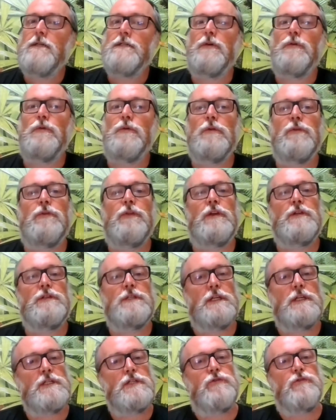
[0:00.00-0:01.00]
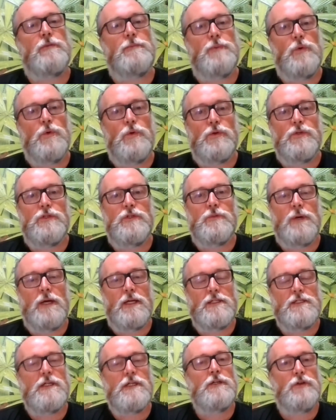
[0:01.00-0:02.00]
So all of those things are important to
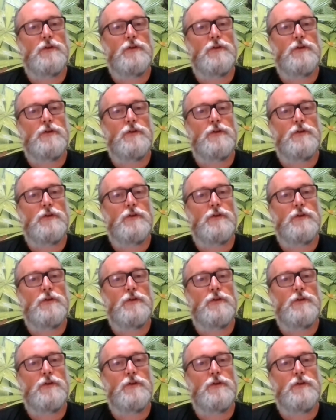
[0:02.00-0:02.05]
us,